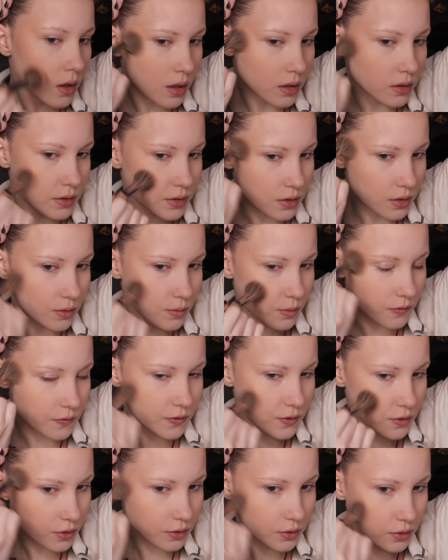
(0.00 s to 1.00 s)
and start with
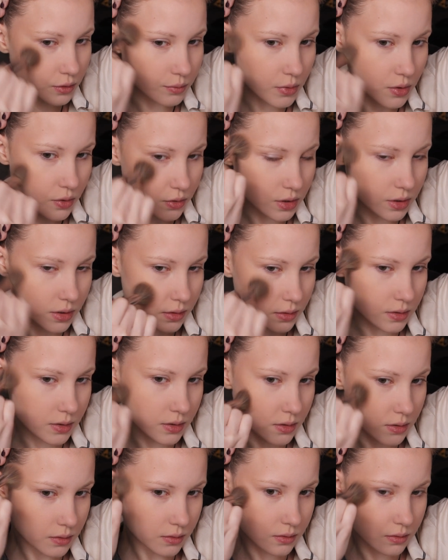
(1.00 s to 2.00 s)
circular
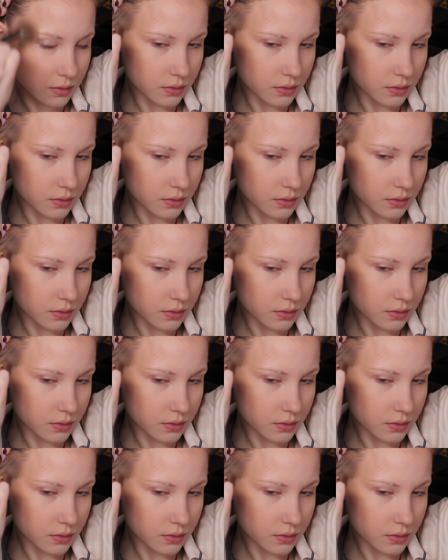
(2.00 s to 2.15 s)
motions